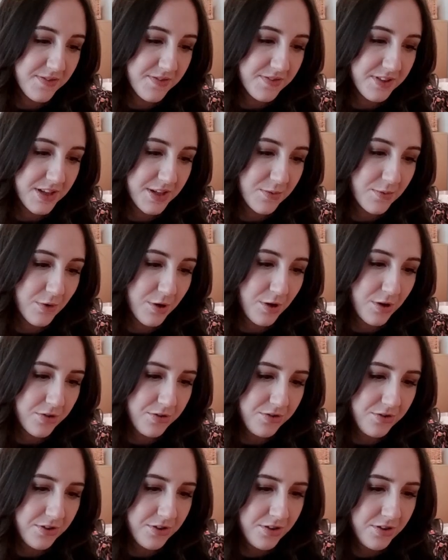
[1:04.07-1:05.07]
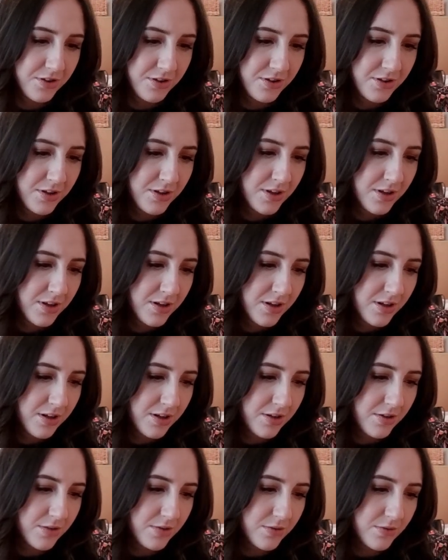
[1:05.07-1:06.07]
of everything was.
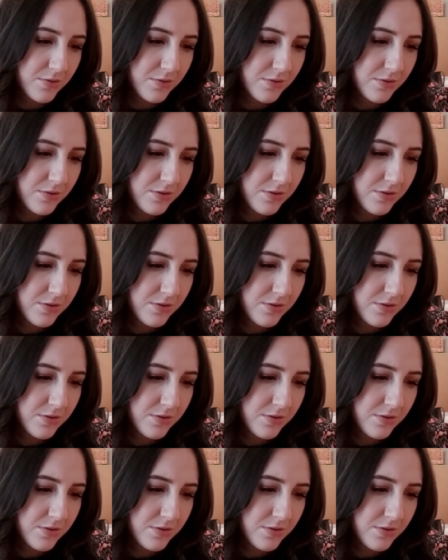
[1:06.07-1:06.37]
Oh,